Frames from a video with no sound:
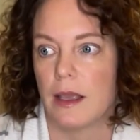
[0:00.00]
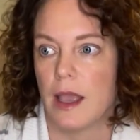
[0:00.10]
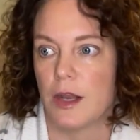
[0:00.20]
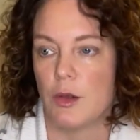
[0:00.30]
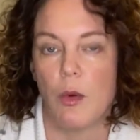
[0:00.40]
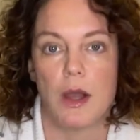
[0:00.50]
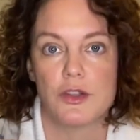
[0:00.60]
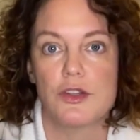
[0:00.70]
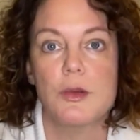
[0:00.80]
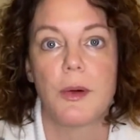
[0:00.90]
and you want
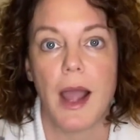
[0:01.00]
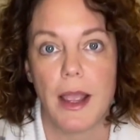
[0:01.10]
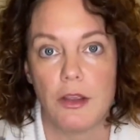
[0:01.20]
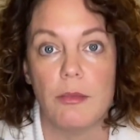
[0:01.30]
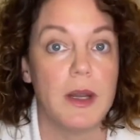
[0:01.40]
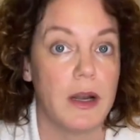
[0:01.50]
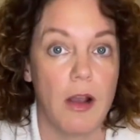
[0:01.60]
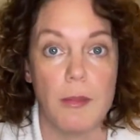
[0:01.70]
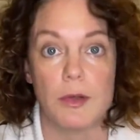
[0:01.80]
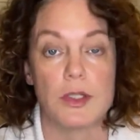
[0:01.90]
super high humidity,
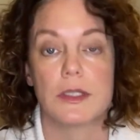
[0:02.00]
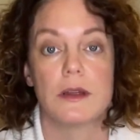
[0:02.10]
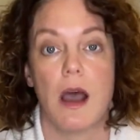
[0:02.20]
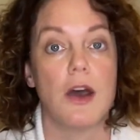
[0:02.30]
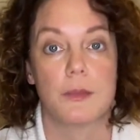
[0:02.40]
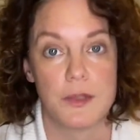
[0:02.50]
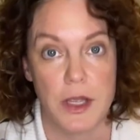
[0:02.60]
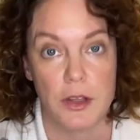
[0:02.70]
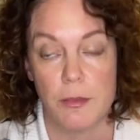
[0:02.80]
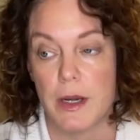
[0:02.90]
almost 100%
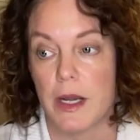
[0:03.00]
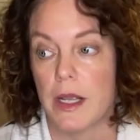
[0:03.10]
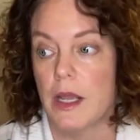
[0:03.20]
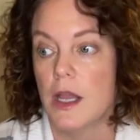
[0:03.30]
humidity.